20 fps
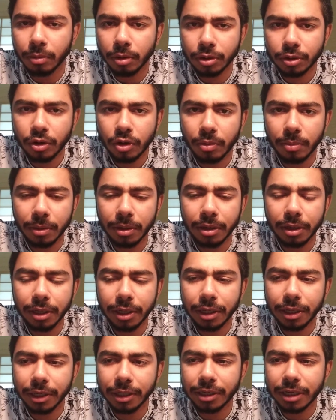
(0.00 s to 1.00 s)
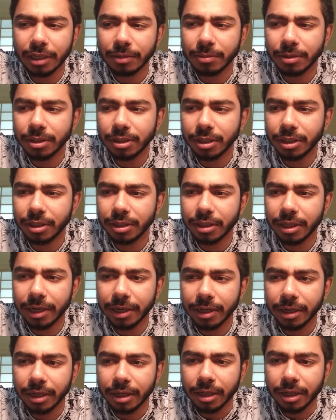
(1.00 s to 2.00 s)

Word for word: most commonly it has been seen that